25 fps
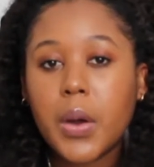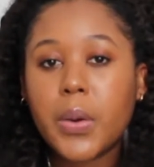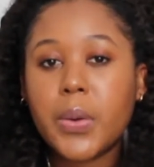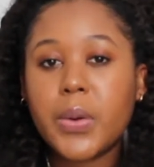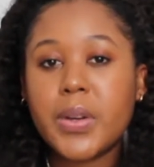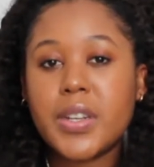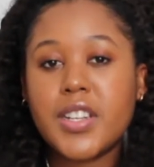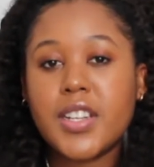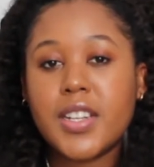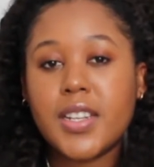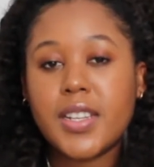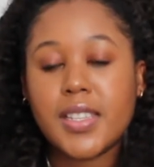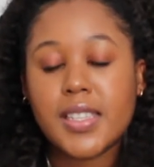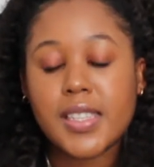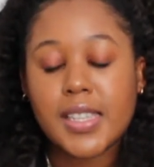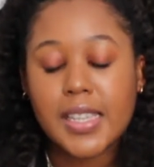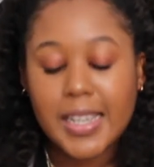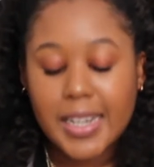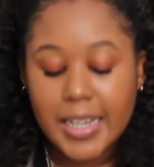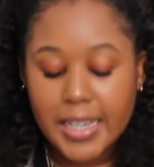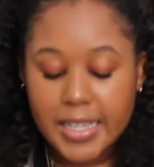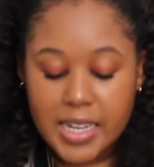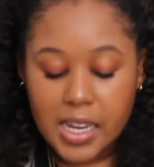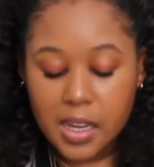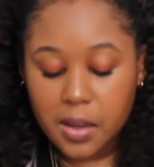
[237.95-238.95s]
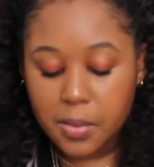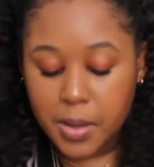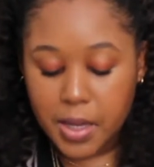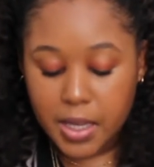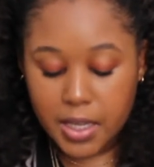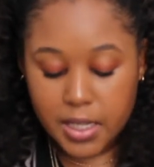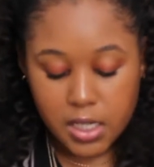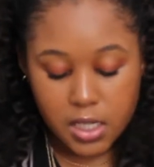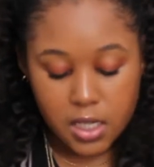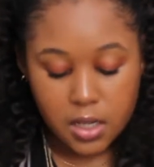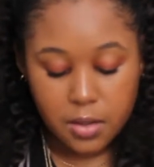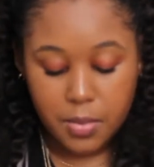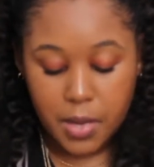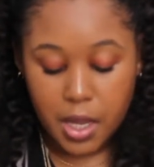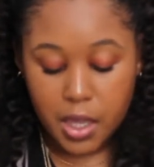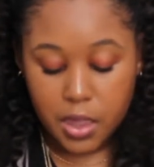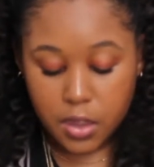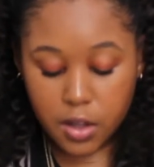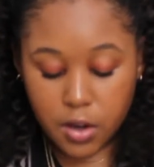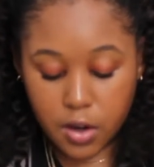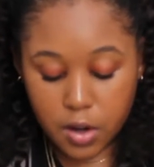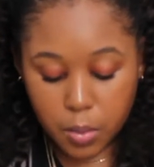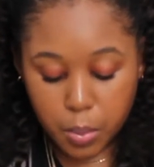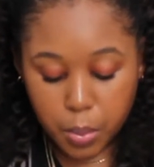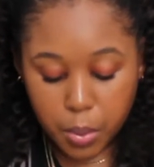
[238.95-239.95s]
which is gonna take me into my
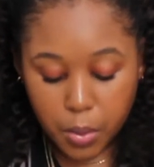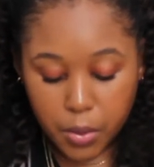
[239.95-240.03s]
third